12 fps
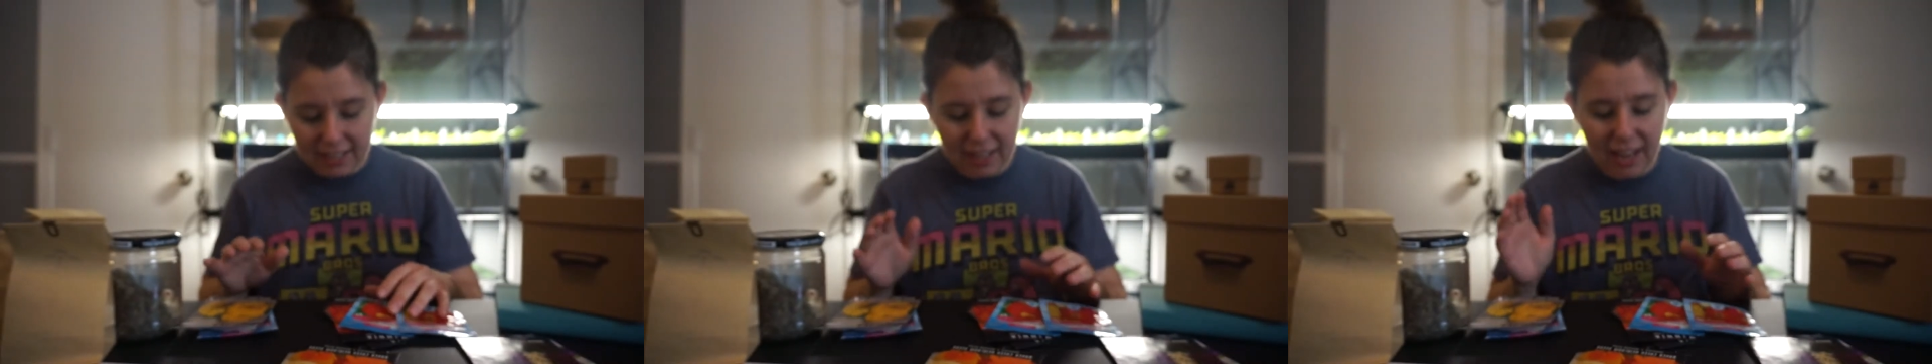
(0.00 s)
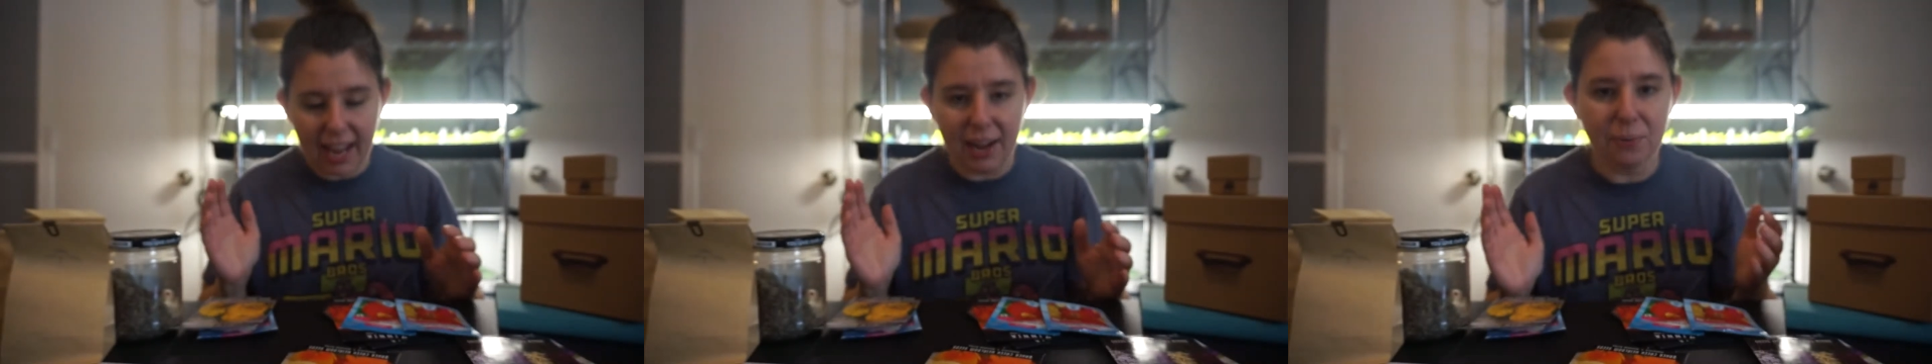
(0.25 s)

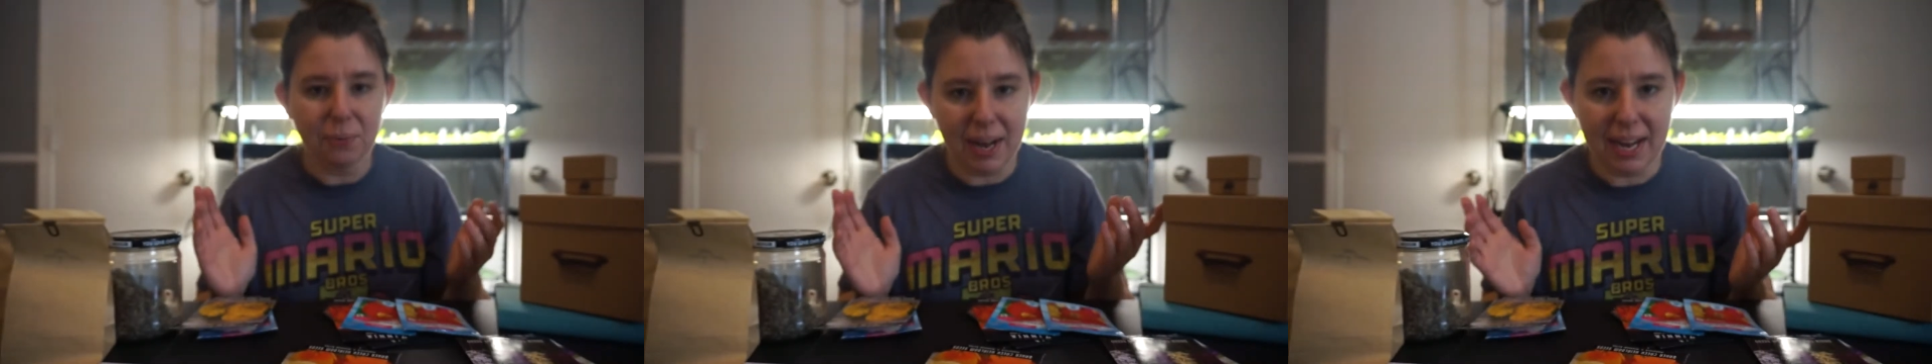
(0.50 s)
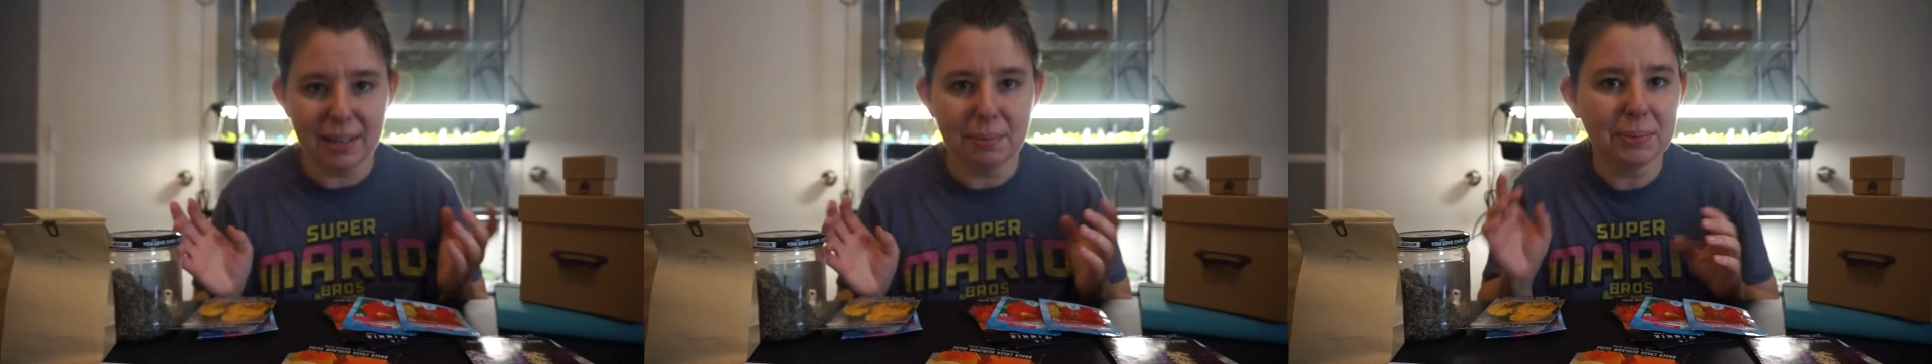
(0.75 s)
a
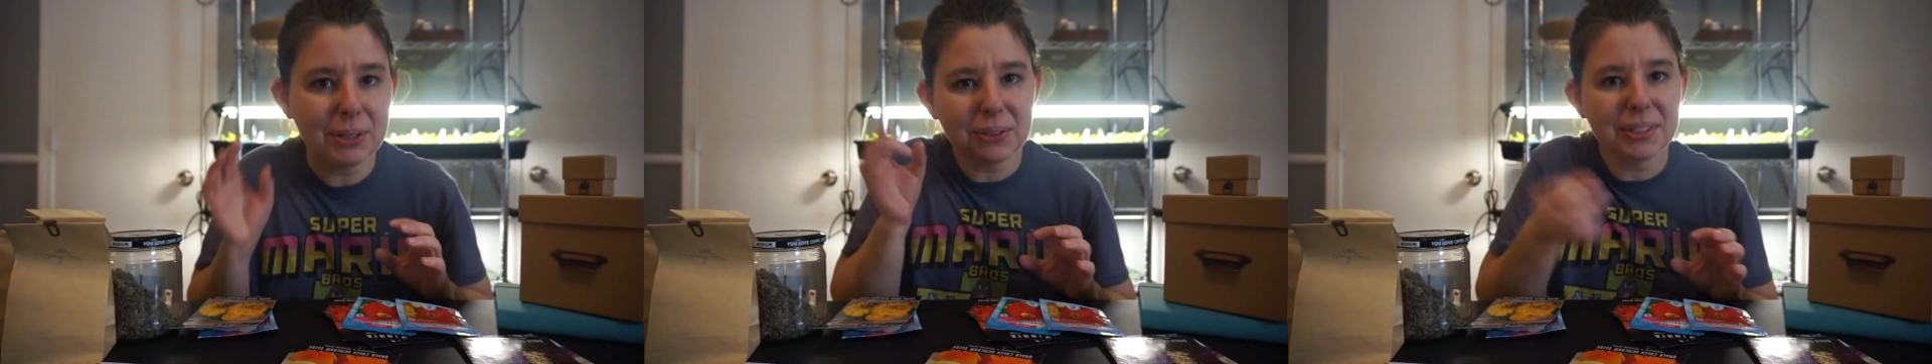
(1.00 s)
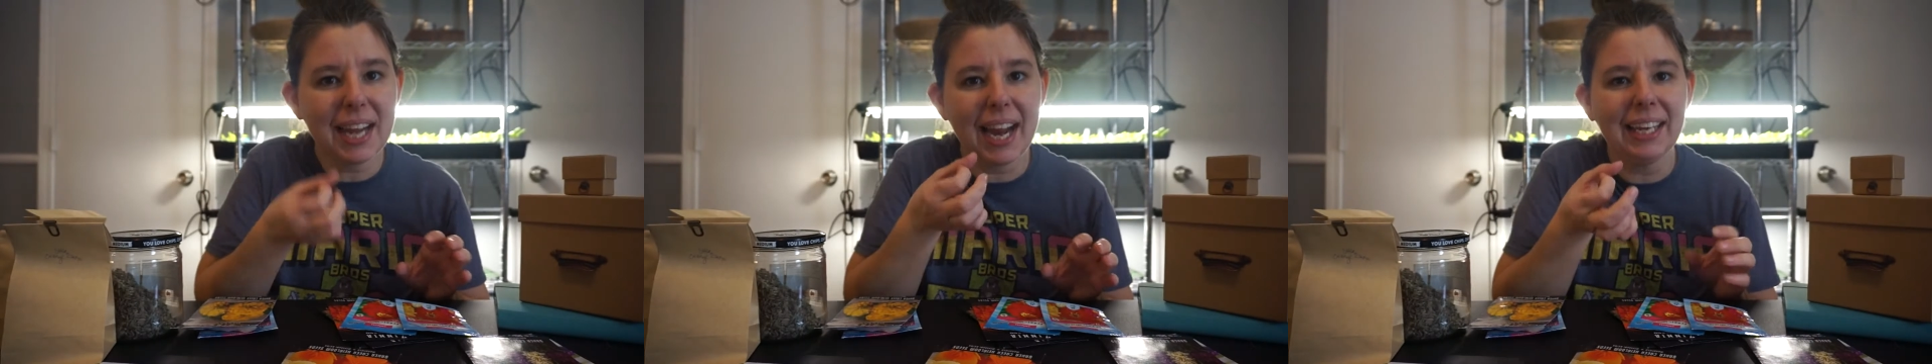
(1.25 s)
random little
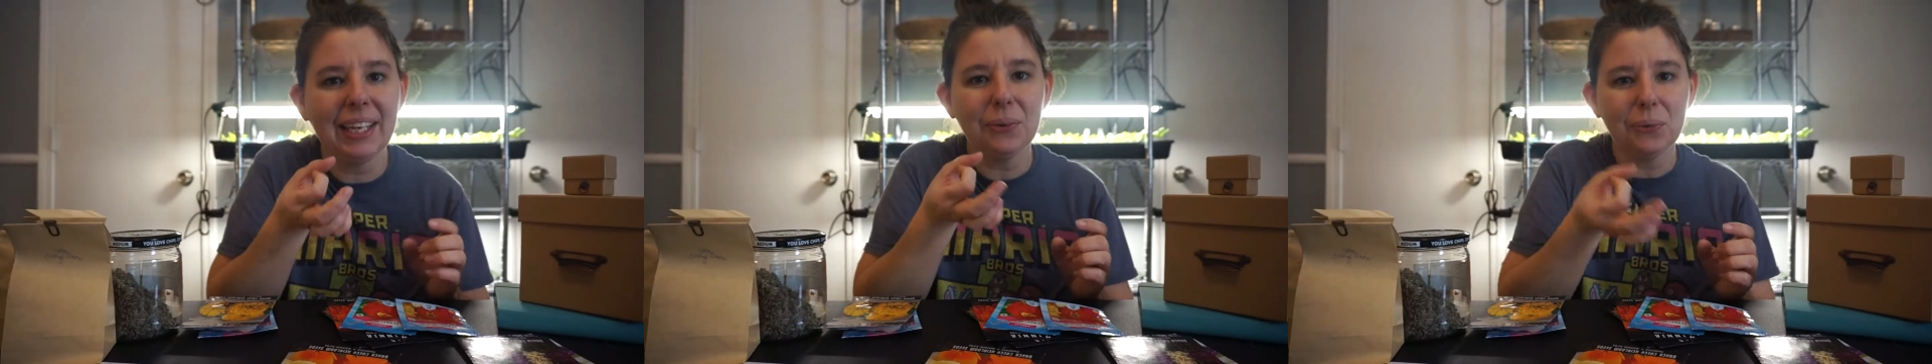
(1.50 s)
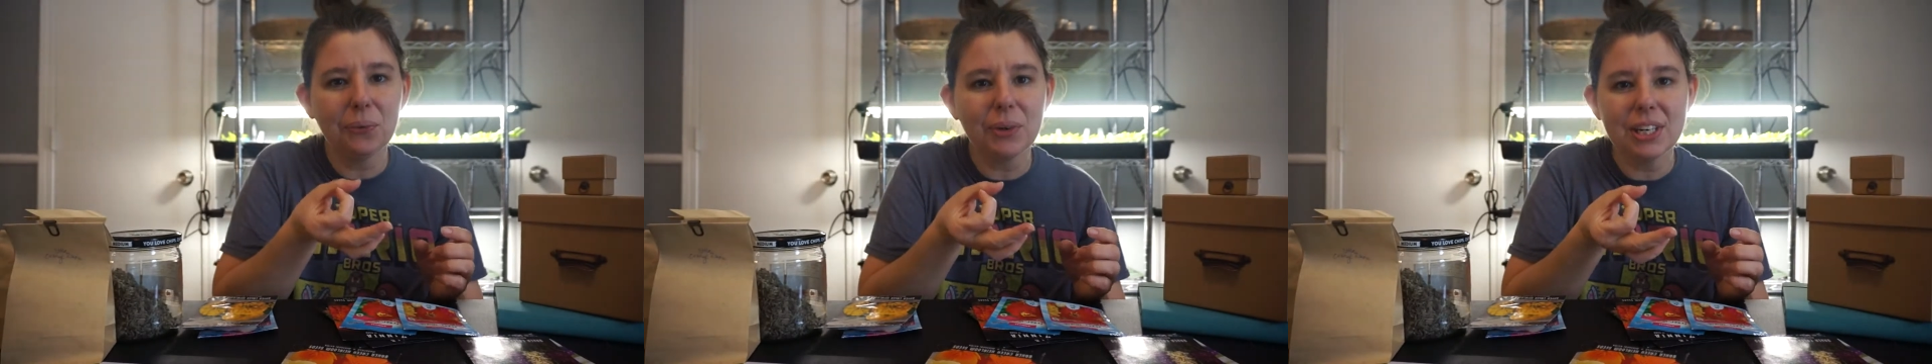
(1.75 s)
tiny
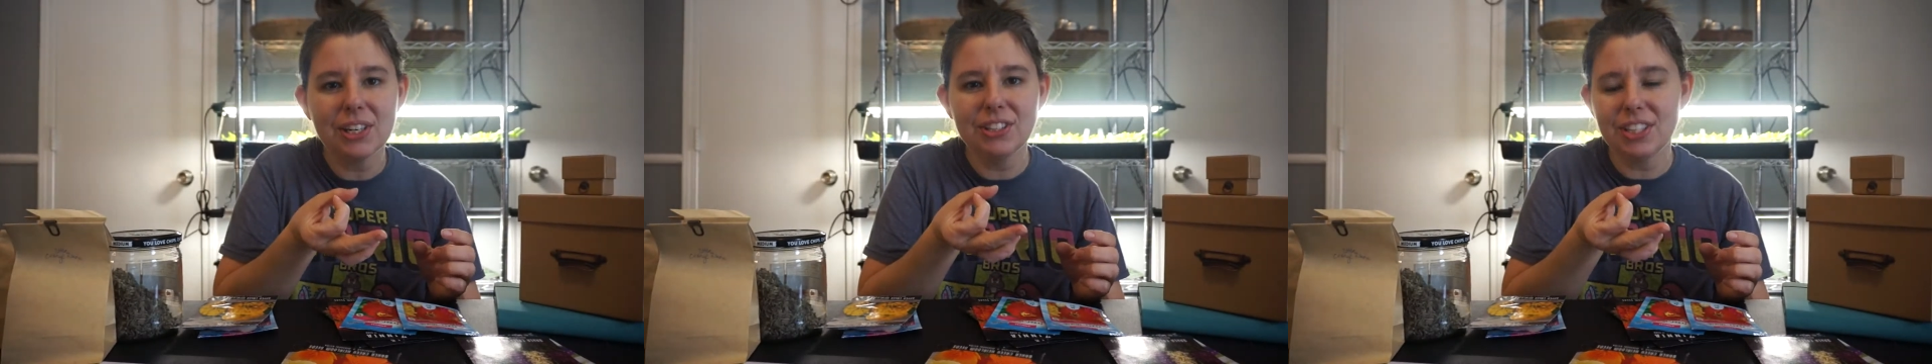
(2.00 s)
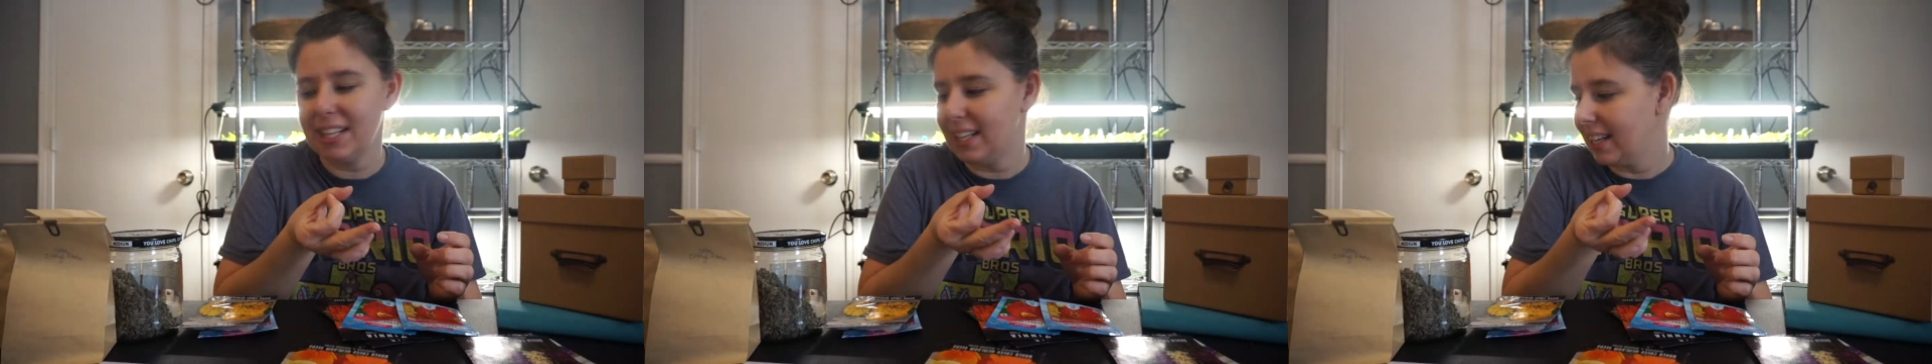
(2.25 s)
orange
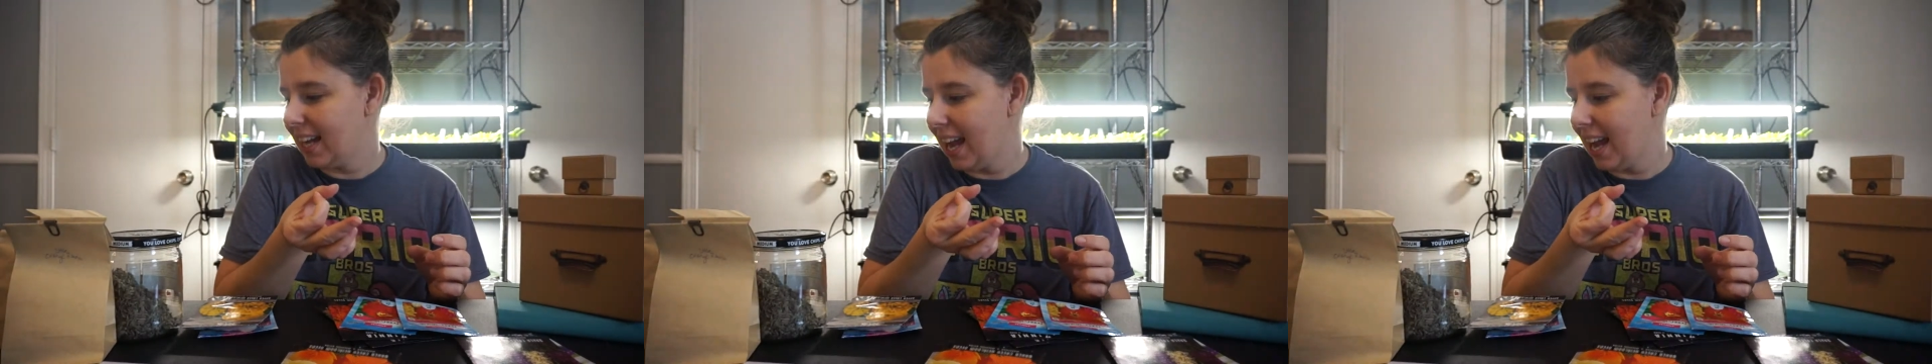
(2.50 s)
zinnia